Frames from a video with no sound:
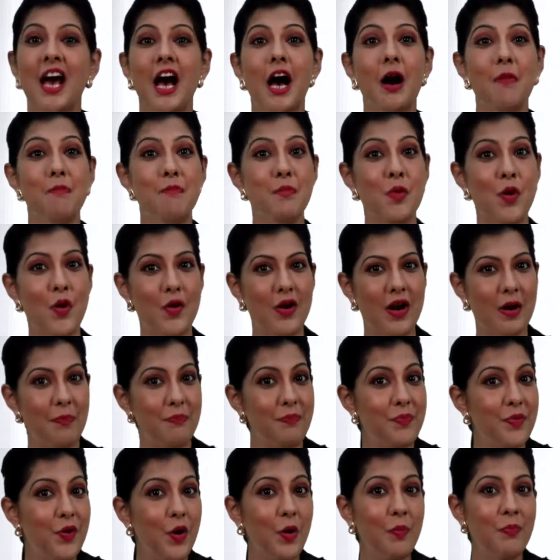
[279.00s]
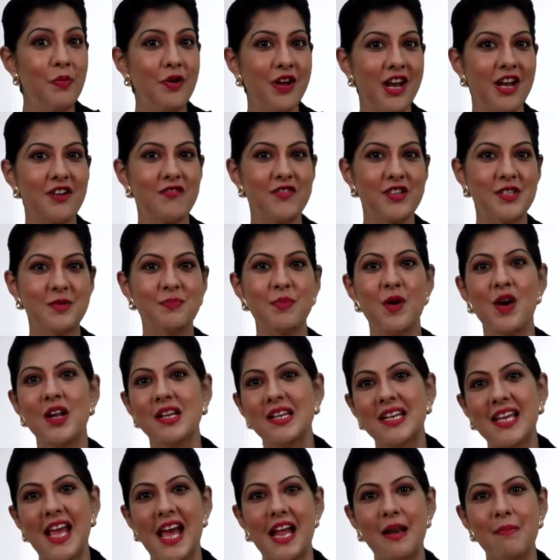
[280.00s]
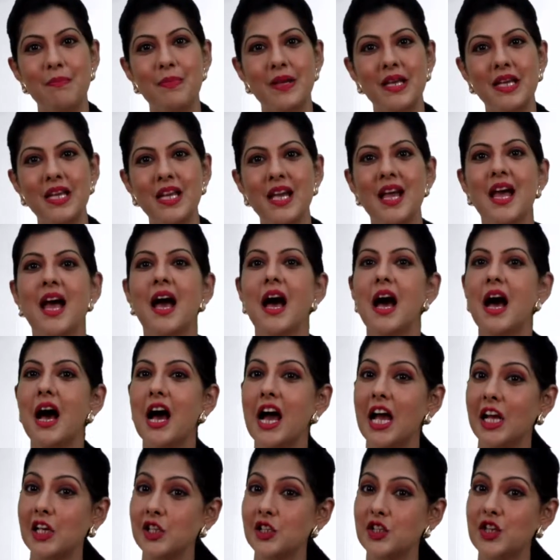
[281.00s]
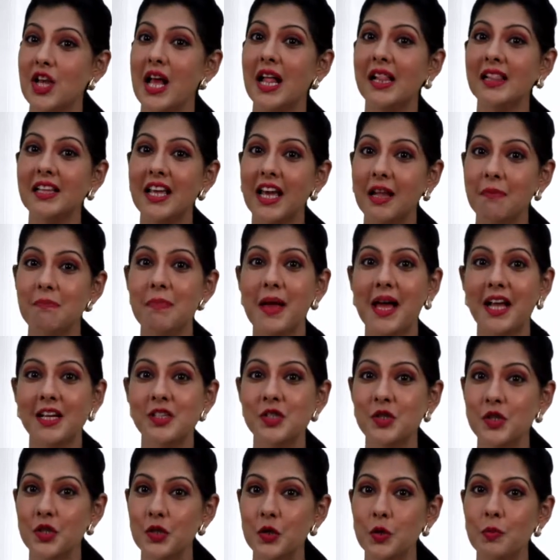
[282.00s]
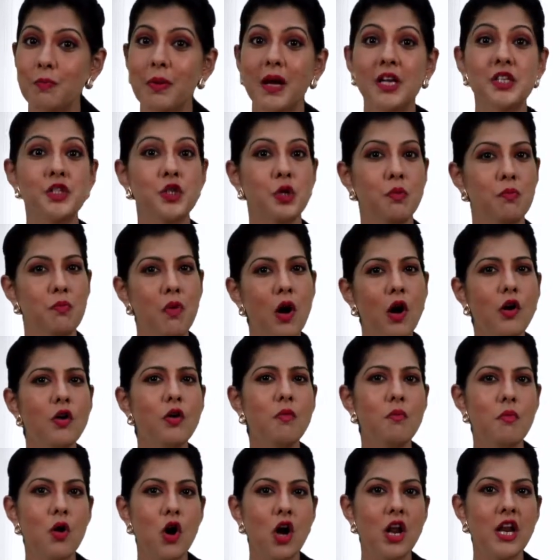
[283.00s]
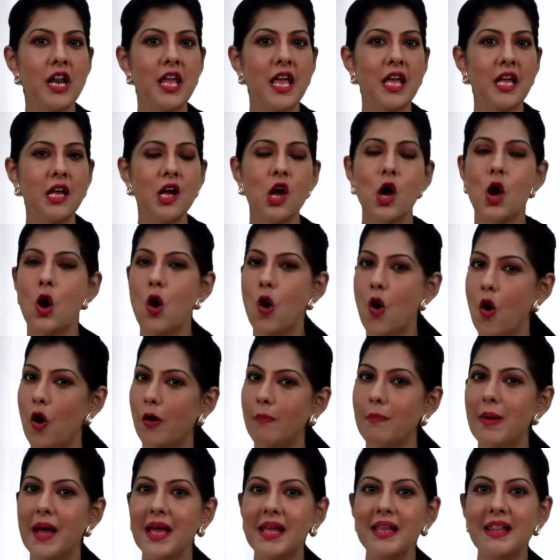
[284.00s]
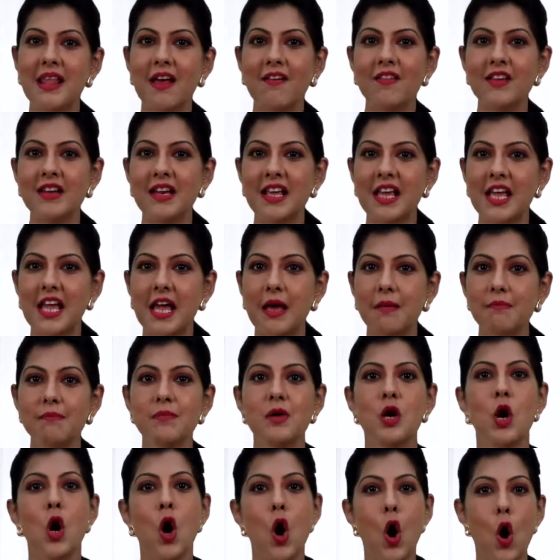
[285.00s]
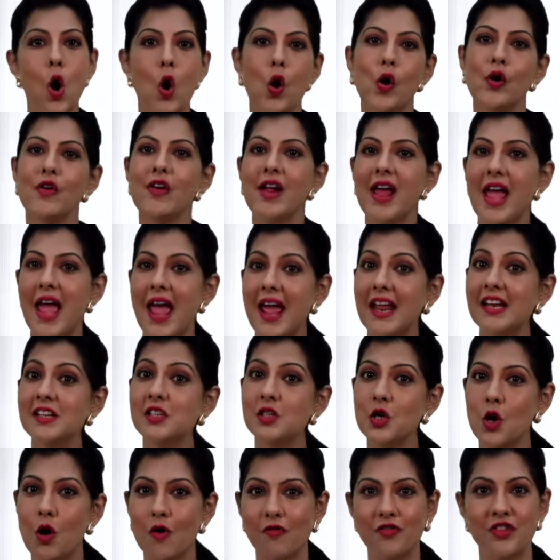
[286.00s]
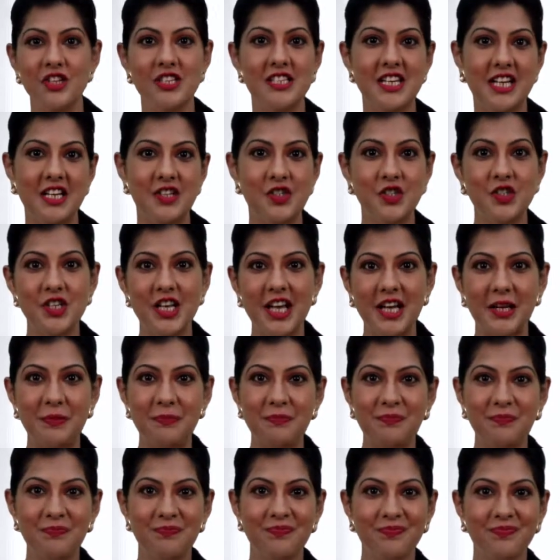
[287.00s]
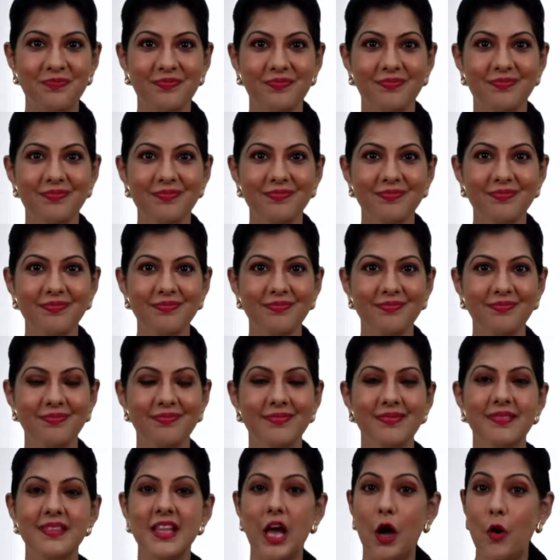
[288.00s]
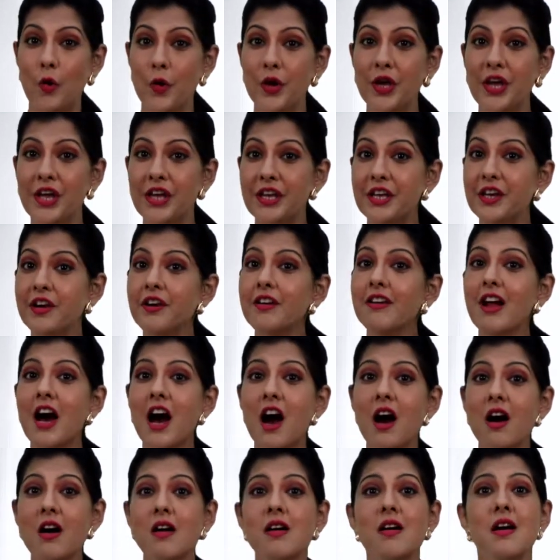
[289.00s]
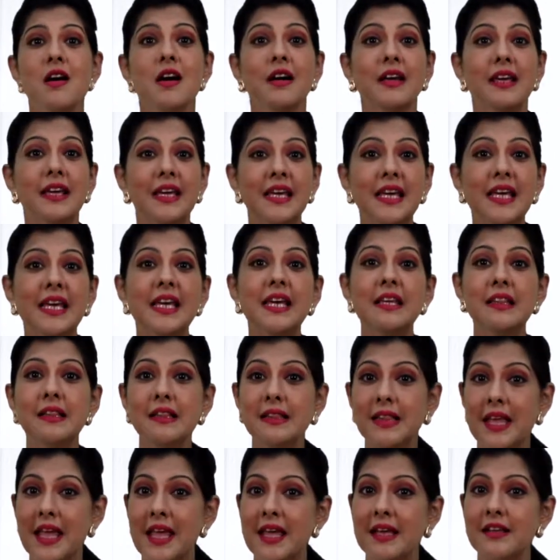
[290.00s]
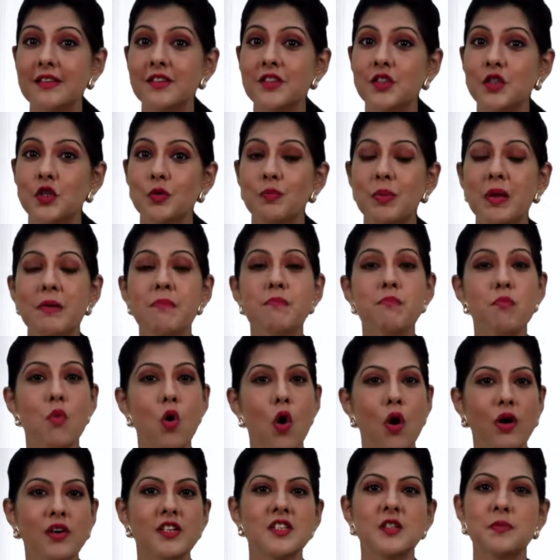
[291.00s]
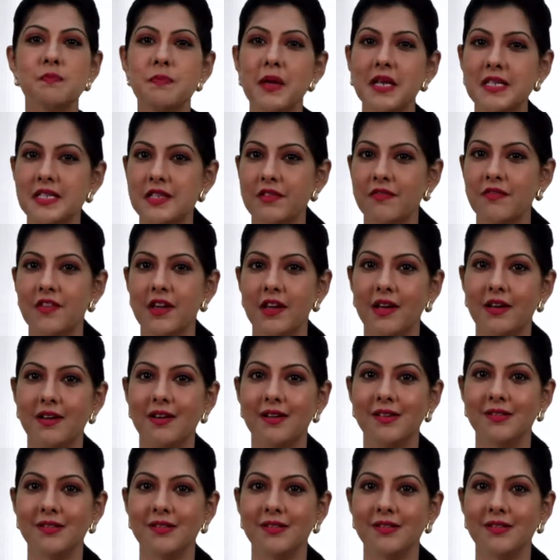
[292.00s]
A more appropriate response can be, I shall get back to you by tomorrow morning or by 11 a.m. or end of the day today. Now, here are key things to be more specific.